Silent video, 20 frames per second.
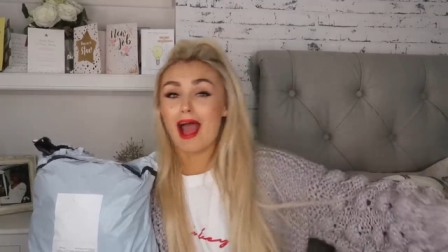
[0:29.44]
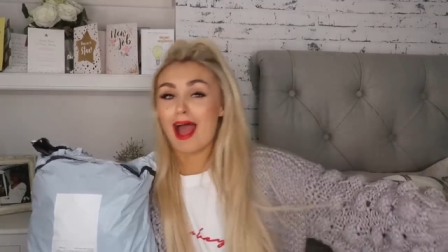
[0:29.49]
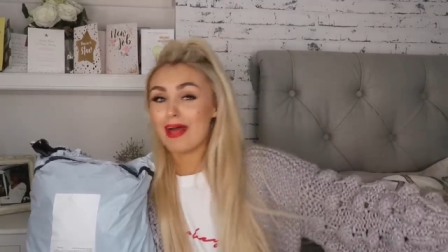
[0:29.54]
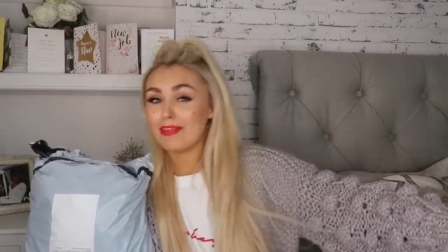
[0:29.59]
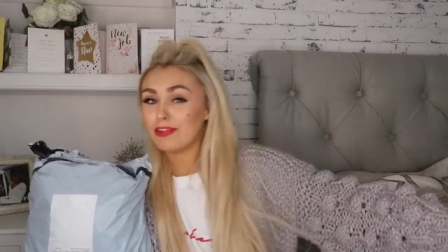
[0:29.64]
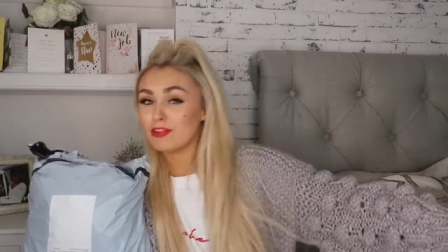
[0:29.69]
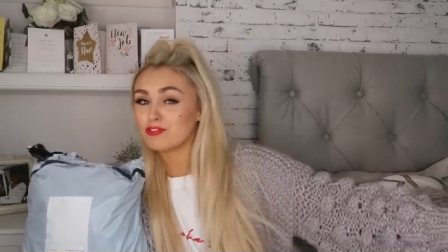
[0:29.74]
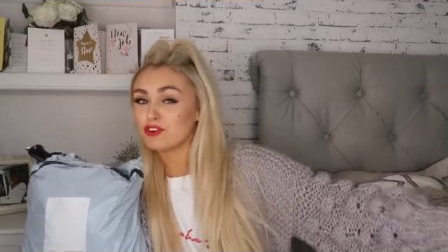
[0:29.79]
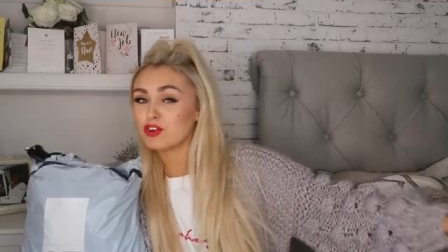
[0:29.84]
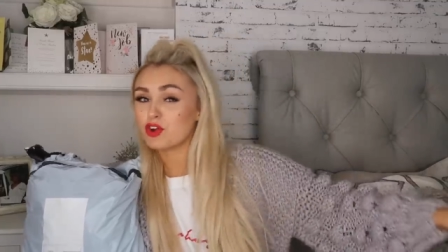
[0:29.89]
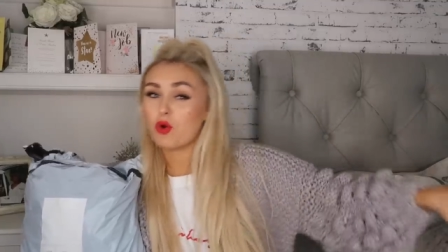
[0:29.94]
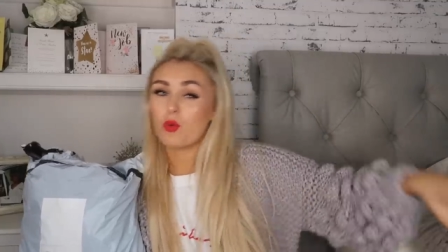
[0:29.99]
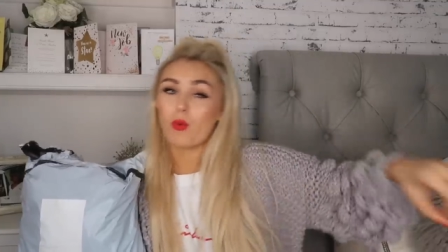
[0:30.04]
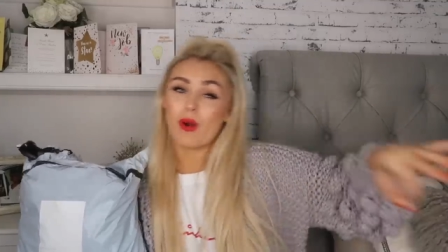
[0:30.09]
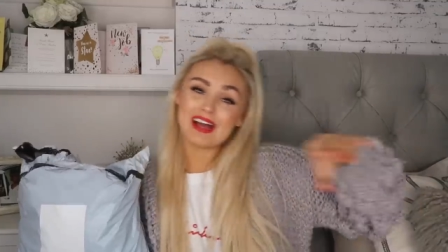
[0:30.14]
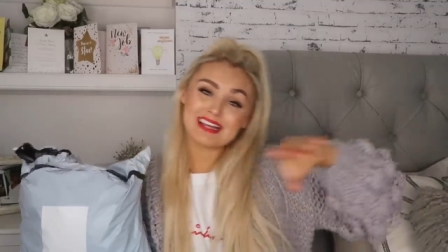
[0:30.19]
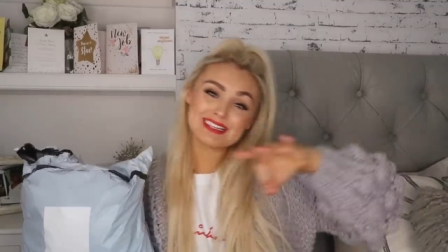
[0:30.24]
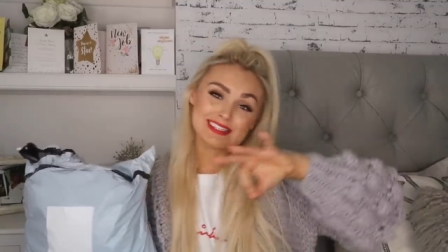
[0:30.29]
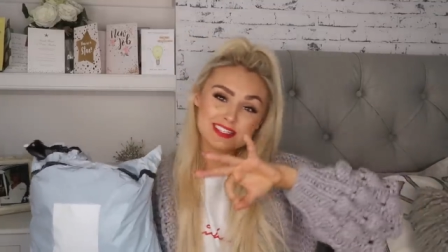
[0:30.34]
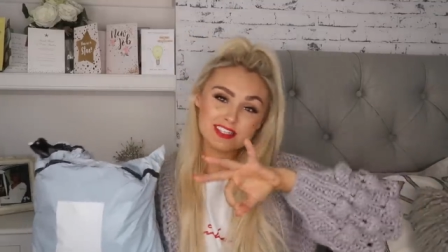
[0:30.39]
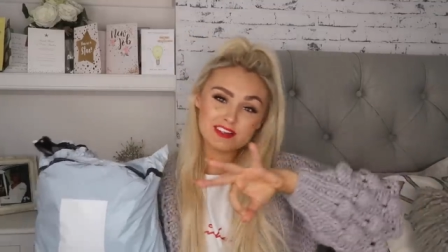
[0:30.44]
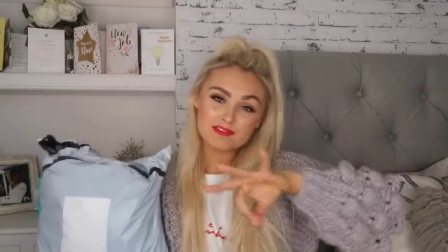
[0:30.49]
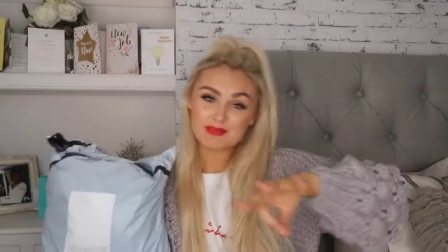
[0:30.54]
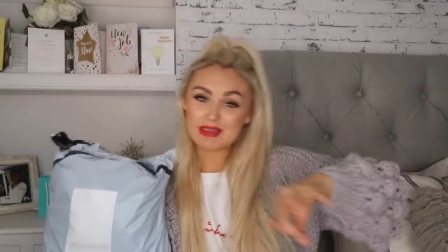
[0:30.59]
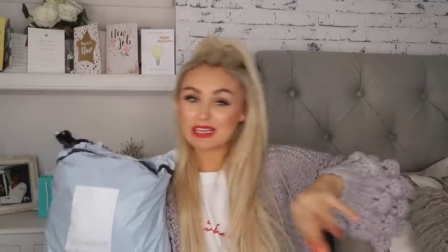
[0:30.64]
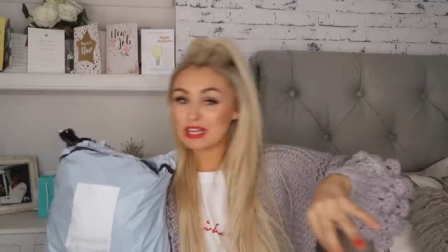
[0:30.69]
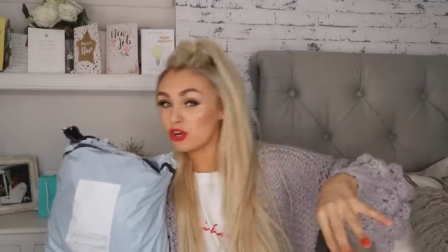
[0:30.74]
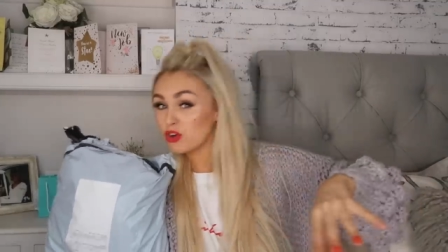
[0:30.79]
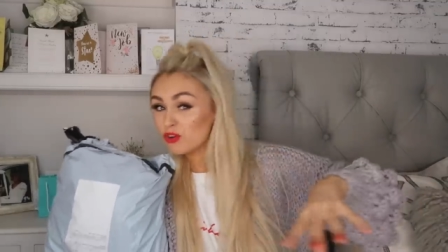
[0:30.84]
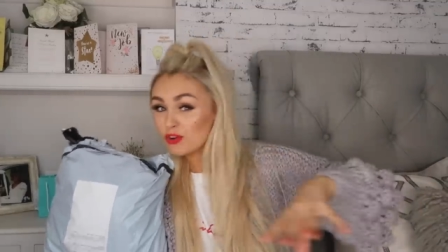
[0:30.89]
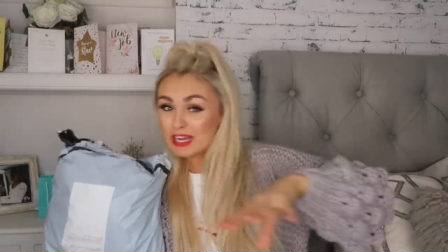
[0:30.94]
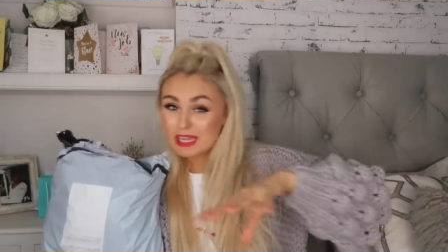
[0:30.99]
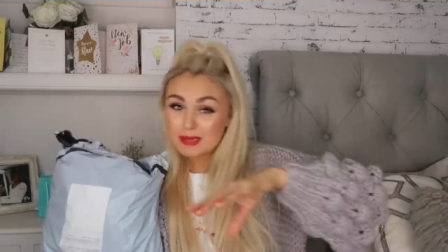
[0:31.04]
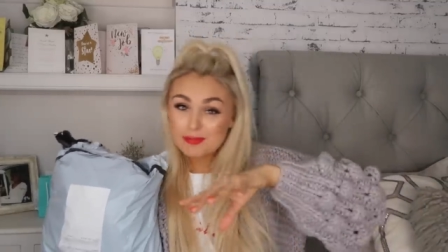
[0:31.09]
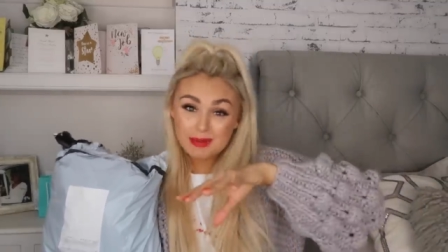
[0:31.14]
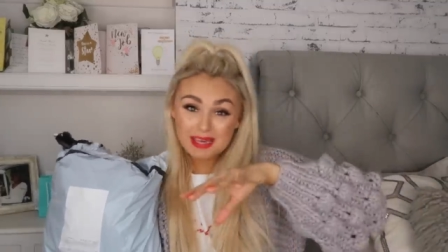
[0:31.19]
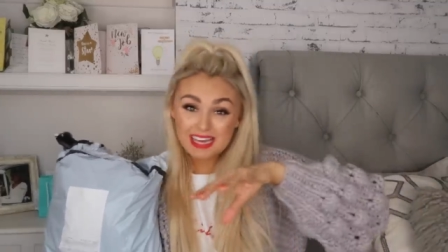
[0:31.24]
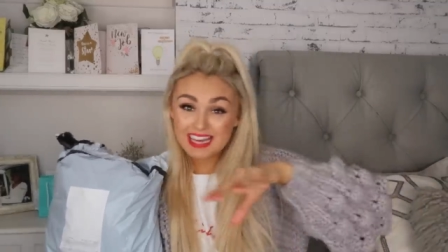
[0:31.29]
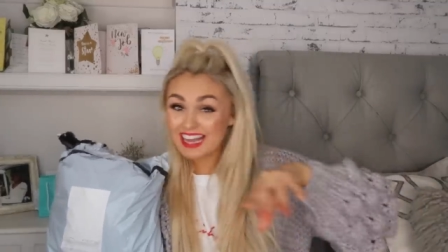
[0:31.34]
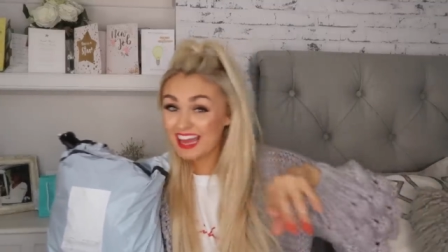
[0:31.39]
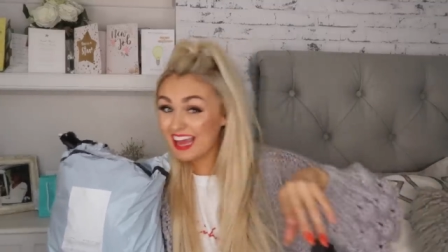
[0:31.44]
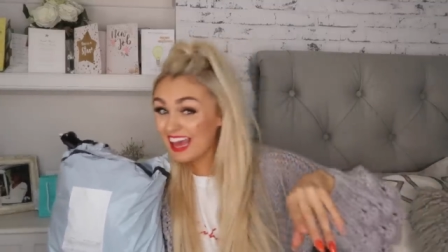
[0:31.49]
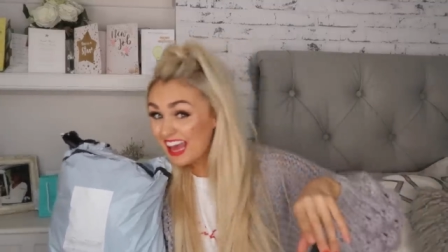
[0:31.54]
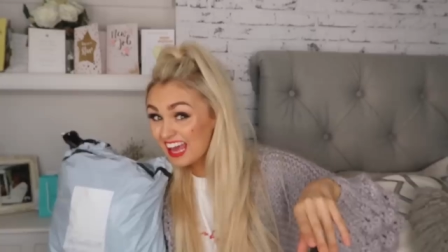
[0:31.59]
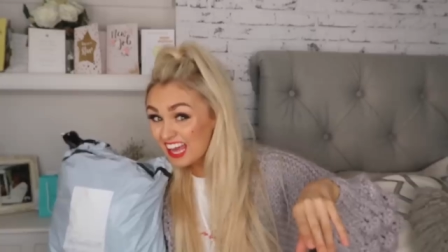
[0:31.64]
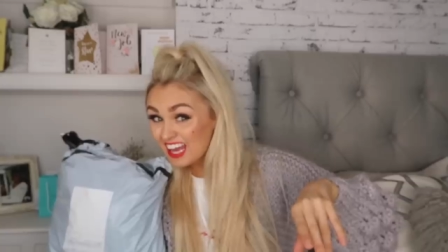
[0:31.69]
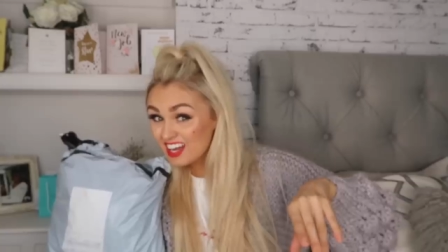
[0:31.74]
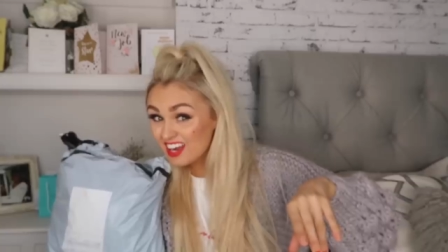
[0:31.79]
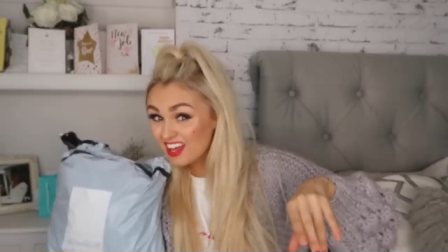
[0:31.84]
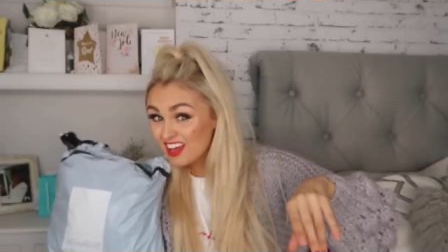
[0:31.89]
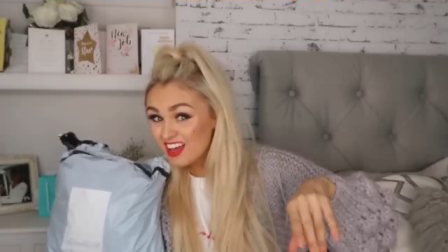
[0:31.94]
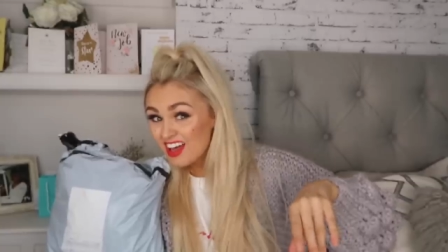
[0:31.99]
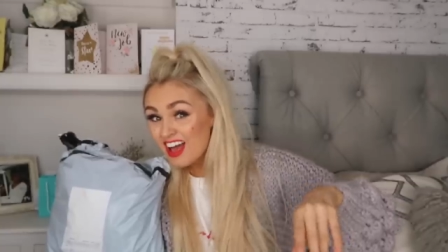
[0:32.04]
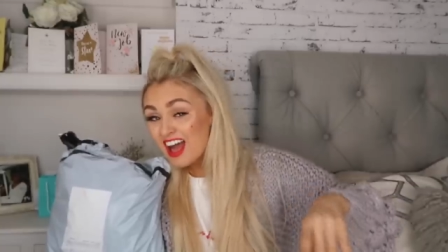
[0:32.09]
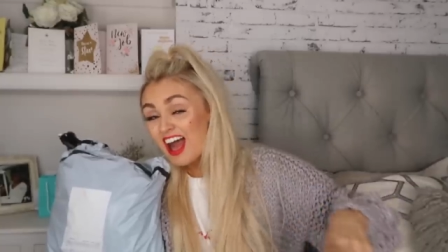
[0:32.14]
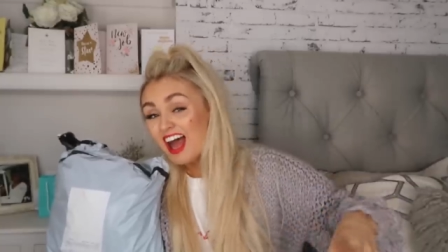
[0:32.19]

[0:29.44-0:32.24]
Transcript: and the requests have been creeping in